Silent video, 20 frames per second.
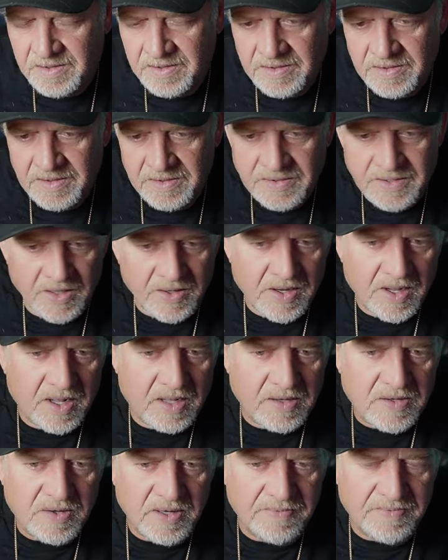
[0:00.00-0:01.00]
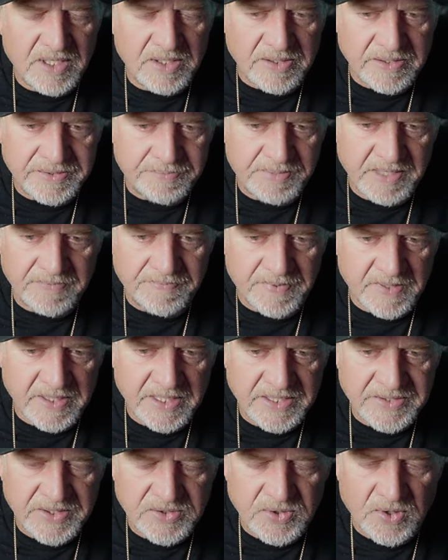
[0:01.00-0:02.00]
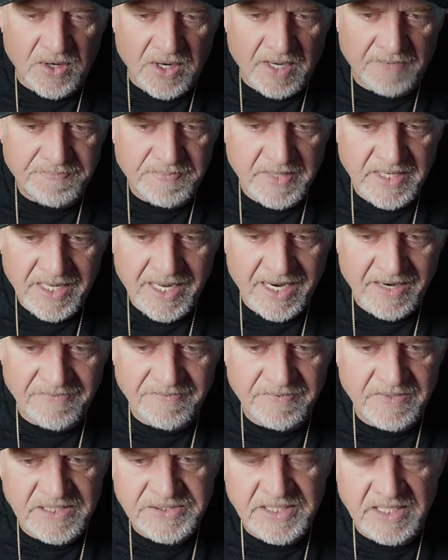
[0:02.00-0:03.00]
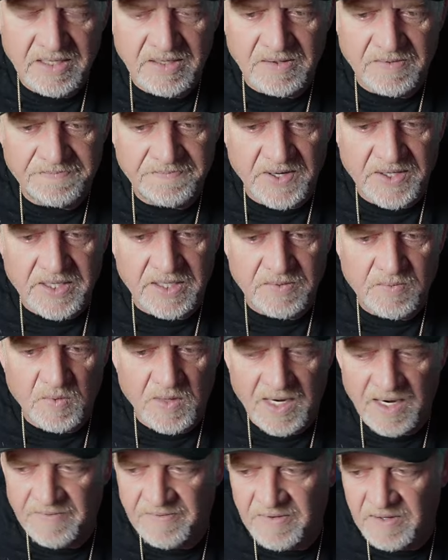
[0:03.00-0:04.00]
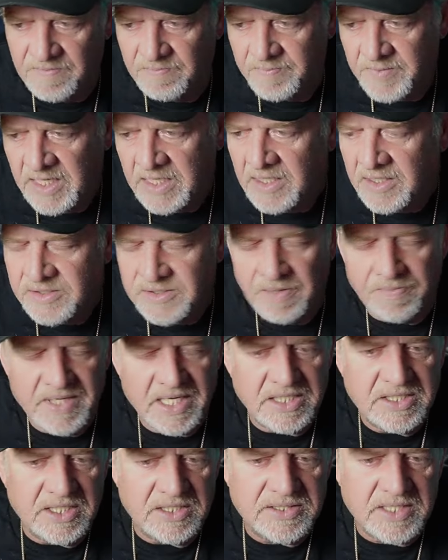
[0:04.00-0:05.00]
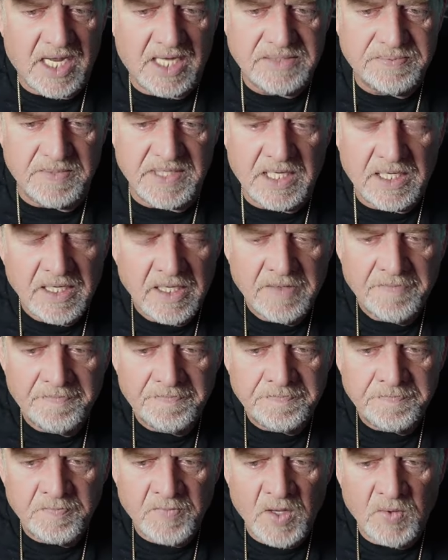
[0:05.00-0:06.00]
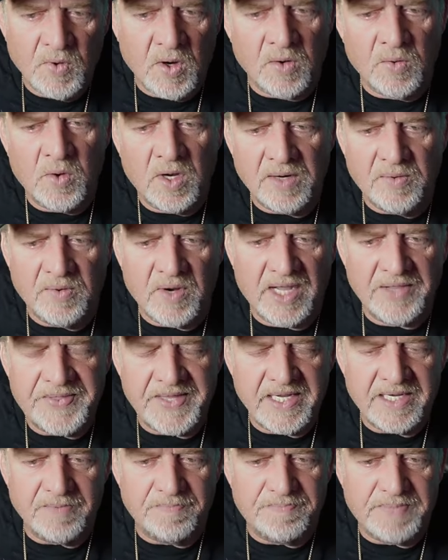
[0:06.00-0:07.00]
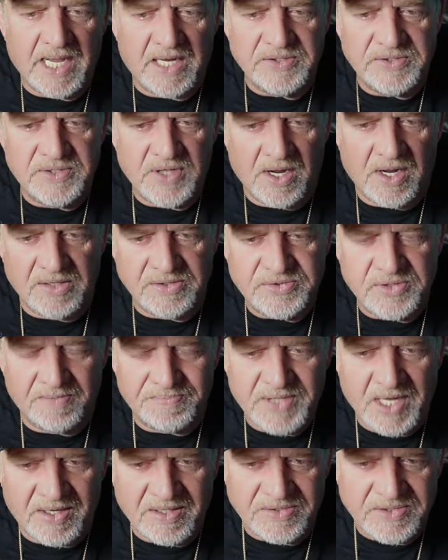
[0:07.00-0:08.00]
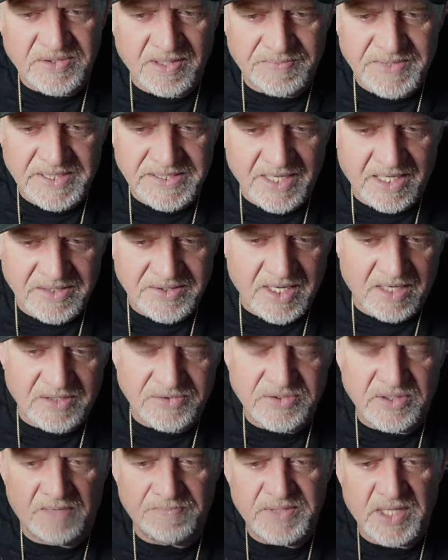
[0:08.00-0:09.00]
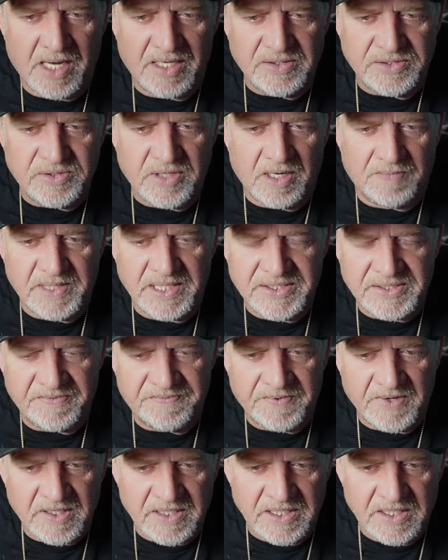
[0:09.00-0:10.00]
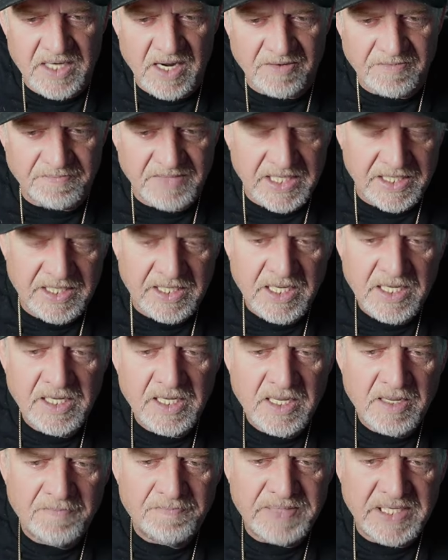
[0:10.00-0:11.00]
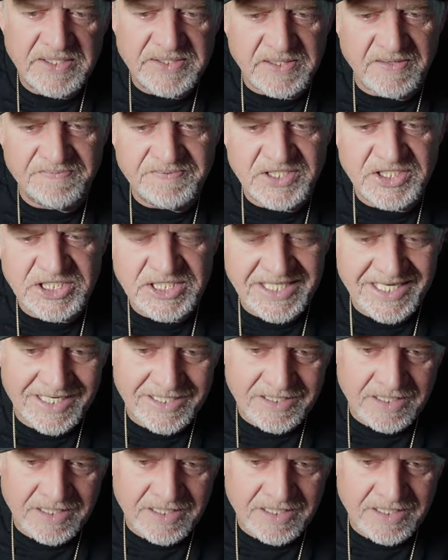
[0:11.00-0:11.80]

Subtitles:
They're all criminals, people, at the top. Every single freaking one of them. Somebody just asked me, well, what do I think about Donald Trump? Donald Trump is not Donald Trump. Donald Trump is a fucking government piece of shit.